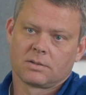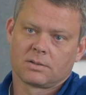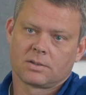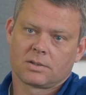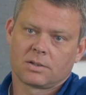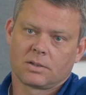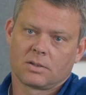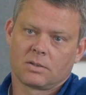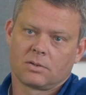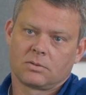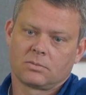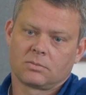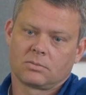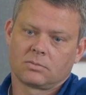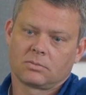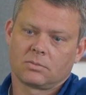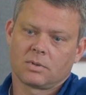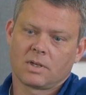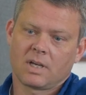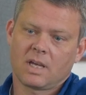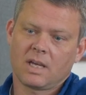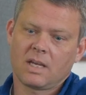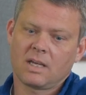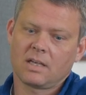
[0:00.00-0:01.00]
so,
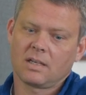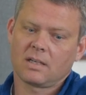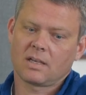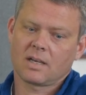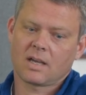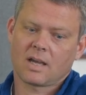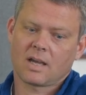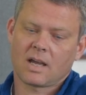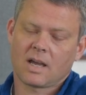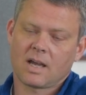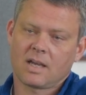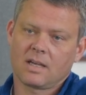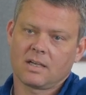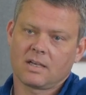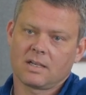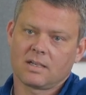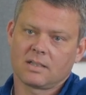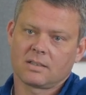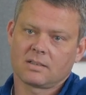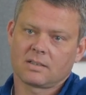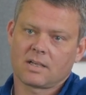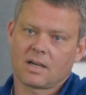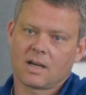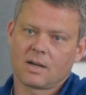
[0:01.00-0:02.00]
well, hey, I
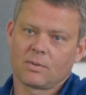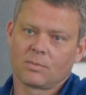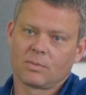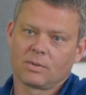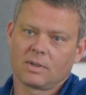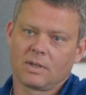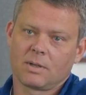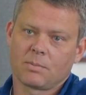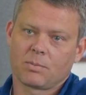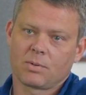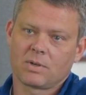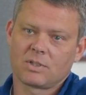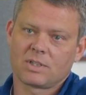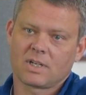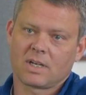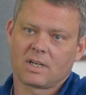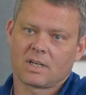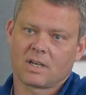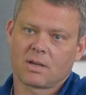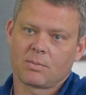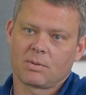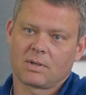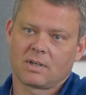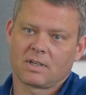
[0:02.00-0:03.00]
uh, I really appreciate you
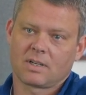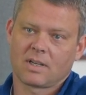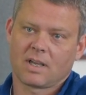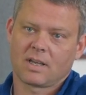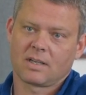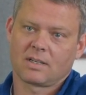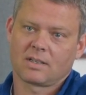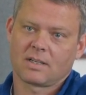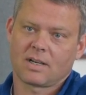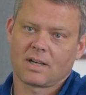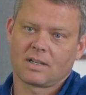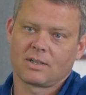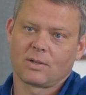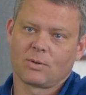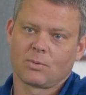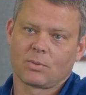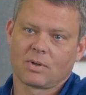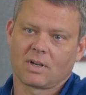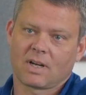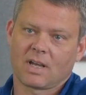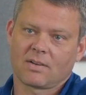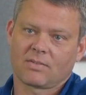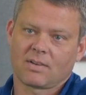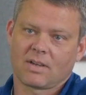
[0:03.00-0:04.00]
coming here today. I know we're
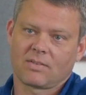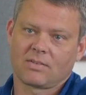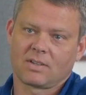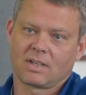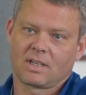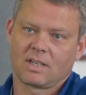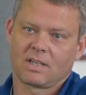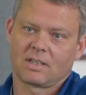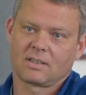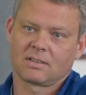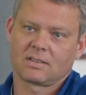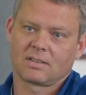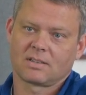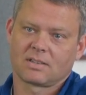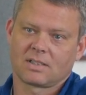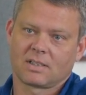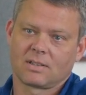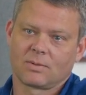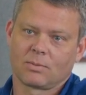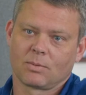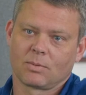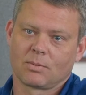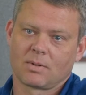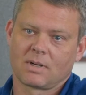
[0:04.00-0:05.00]
gonna have to have you again because I
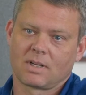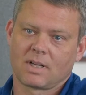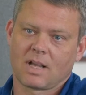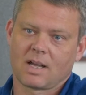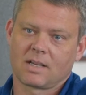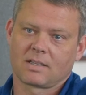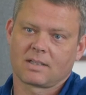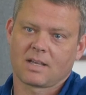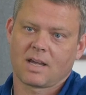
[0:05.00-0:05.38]
know we're running out of